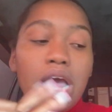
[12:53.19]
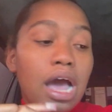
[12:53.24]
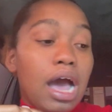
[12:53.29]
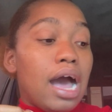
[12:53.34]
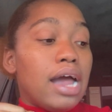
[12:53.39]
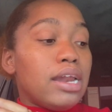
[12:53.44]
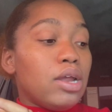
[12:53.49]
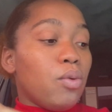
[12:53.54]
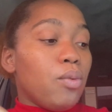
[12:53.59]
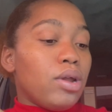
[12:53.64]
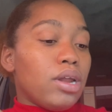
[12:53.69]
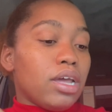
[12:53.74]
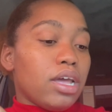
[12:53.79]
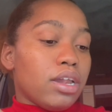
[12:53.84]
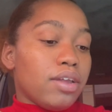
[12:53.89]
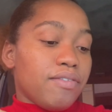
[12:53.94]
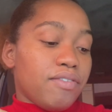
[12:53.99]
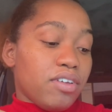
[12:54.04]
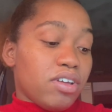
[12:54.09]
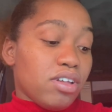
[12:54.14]
I did want to get
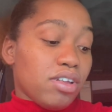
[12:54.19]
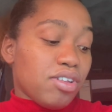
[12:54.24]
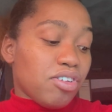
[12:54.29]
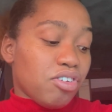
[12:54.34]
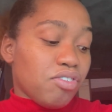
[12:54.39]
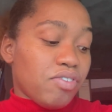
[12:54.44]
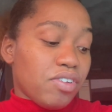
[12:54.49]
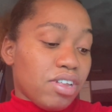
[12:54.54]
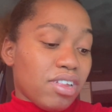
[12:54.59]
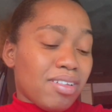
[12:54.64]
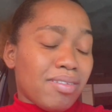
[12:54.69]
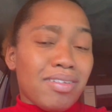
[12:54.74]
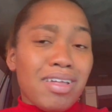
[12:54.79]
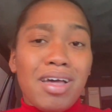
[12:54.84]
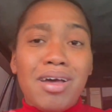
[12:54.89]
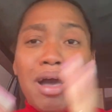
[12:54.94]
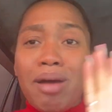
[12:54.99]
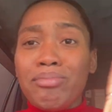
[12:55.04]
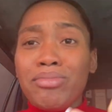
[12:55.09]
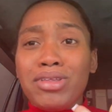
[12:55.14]
the vehicle service.
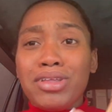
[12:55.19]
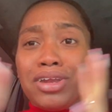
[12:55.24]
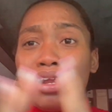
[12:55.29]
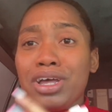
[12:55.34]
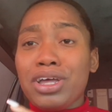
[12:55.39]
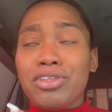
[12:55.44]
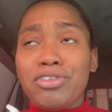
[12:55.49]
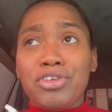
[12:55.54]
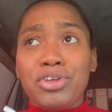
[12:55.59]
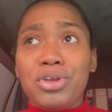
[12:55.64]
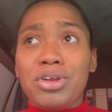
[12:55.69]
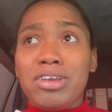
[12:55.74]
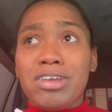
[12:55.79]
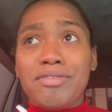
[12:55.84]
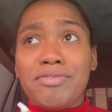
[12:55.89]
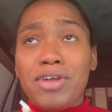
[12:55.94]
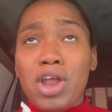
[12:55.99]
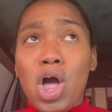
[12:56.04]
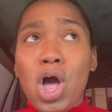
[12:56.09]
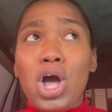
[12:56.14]
I'm just gonna continue this
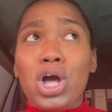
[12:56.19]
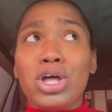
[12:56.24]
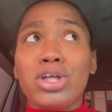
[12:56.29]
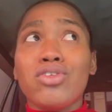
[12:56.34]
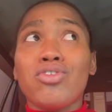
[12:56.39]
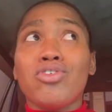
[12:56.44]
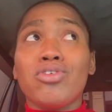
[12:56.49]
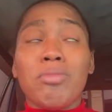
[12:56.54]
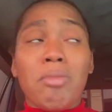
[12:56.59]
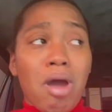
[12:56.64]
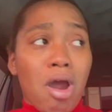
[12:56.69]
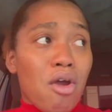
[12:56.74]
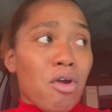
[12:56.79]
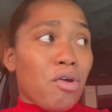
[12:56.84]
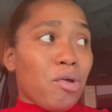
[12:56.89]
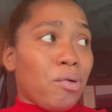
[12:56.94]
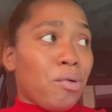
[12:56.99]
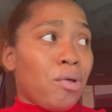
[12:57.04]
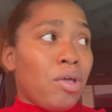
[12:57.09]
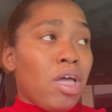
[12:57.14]
vlog
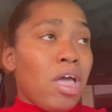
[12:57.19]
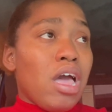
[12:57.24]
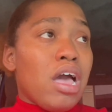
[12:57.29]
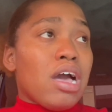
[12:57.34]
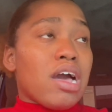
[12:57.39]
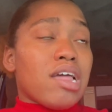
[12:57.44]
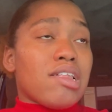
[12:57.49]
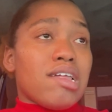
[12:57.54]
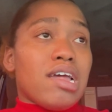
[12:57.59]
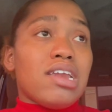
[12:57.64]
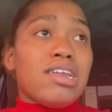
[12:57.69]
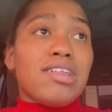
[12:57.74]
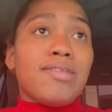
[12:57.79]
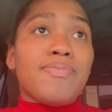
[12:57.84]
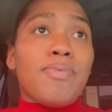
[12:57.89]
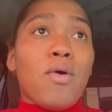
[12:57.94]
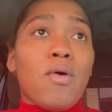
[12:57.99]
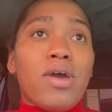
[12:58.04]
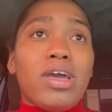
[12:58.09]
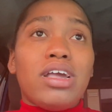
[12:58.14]
tomorrow, because at this
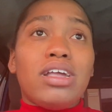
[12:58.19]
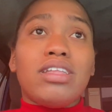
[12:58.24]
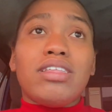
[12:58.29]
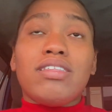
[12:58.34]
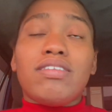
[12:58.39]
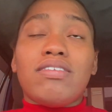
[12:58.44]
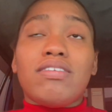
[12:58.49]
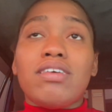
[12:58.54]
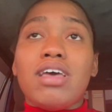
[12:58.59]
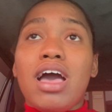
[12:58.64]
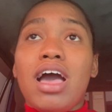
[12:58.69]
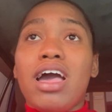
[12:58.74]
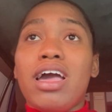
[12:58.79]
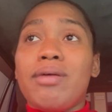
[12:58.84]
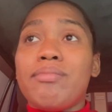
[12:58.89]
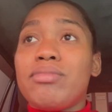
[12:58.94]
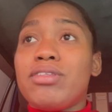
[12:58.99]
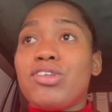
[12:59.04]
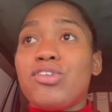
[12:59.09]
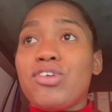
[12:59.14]
point
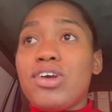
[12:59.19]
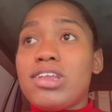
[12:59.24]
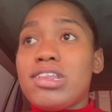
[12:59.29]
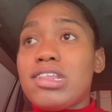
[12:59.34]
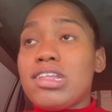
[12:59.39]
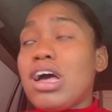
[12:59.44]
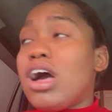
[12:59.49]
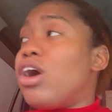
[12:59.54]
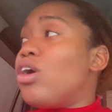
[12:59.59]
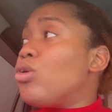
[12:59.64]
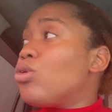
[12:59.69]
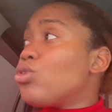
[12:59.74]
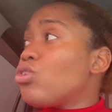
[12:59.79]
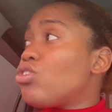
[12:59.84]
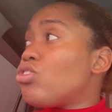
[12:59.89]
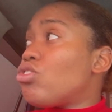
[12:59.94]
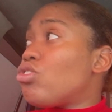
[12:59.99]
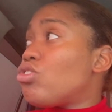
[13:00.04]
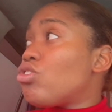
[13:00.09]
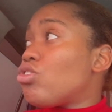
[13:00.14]
I'm stressed
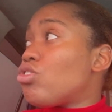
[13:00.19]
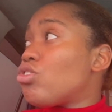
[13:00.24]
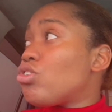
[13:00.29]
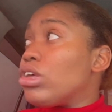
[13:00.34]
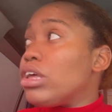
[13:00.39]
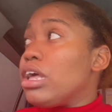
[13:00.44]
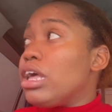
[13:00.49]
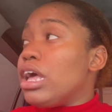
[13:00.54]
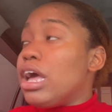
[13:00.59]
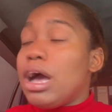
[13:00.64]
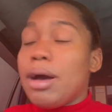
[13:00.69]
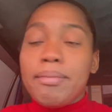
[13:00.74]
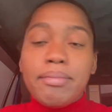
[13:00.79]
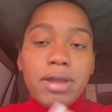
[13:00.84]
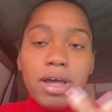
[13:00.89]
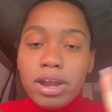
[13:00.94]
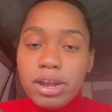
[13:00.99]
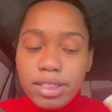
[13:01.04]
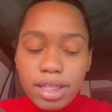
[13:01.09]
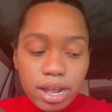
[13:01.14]
out. I'm
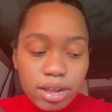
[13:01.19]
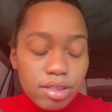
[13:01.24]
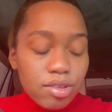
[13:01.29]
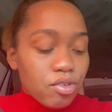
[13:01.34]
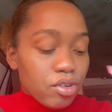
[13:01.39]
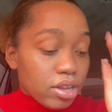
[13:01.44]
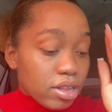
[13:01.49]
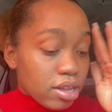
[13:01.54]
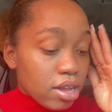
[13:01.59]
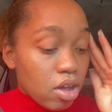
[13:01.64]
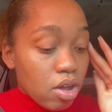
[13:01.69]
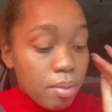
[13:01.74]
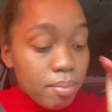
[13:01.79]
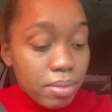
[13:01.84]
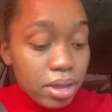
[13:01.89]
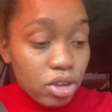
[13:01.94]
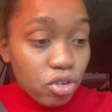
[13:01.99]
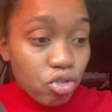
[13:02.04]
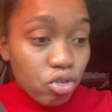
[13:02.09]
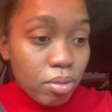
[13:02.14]
not that stressed out, I'm
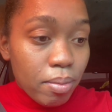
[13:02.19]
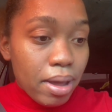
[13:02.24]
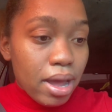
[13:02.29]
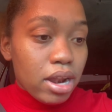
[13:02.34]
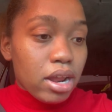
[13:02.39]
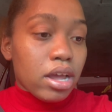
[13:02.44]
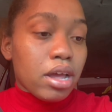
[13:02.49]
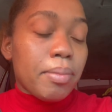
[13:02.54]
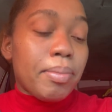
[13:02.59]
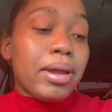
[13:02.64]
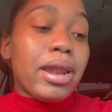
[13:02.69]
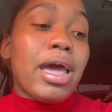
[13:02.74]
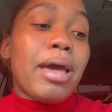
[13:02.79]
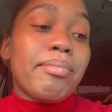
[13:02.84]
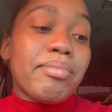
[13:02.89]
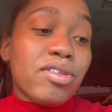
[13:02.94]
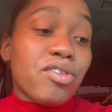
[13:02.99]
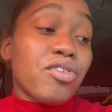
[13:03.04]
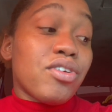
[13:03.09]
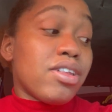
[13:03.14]
being dramatic, but
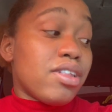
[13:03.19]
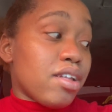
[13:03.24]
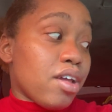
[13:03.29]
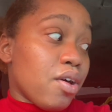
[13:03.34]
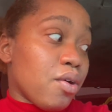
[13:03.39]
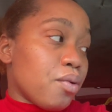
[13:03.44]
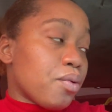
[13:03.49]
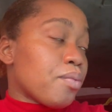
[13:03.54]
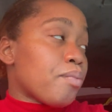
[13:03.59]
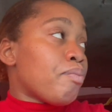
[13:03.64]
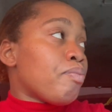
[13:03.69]
I'm stressed out.